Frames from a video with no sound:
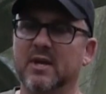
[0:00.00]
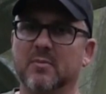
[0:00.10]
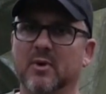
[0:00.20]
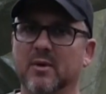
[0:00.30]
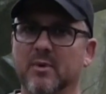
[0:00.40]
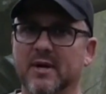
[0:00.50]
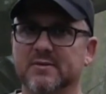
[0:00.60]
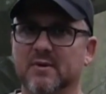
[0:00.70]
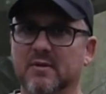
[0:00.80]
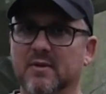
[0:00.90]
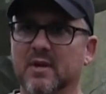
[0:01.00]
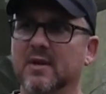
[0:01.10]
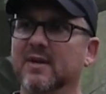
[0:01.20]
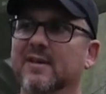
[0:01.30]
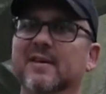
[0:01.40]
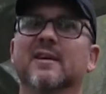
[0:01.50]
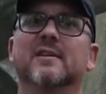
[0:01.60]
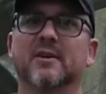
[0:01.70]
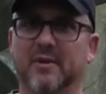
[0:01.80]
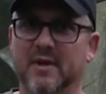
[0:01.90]
any bug bites or anything
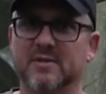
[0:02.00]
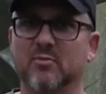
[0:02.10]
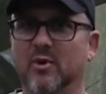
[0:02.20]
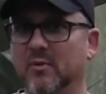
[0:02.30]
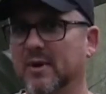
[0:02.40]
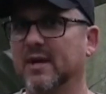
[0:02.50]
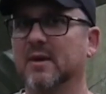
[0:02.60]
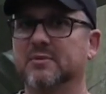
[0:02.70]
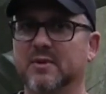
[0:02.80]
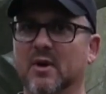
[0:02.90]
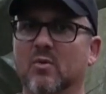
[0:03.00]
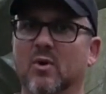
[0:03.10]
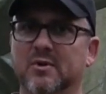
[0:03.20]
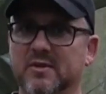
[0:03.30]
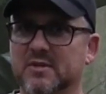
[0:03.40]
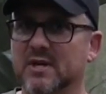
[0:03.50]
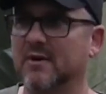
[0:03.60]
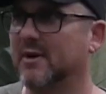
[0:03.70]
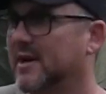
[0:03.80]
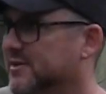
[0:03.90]
until the next morning when I got up to go walk to the
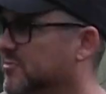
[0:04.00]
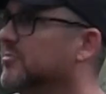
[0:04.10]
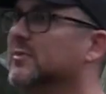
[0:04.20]
shower house.